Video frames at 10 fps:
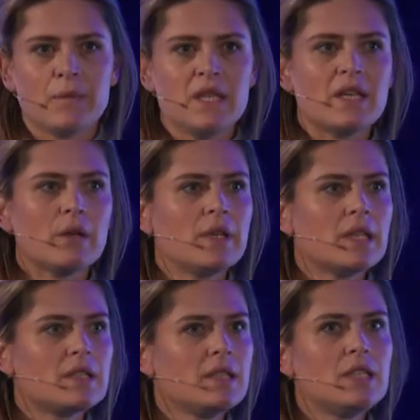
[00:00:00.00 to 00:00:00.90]
These
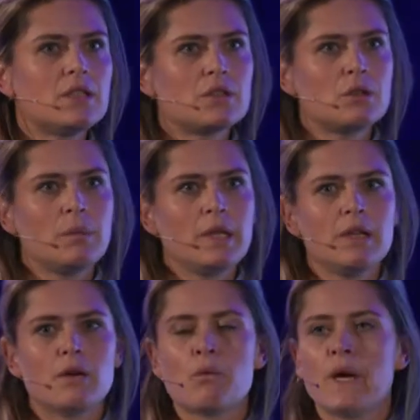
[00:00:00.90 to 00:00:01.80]
areas need to
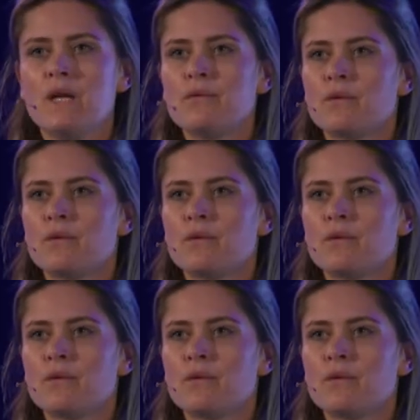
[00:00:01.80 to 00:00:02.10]
be away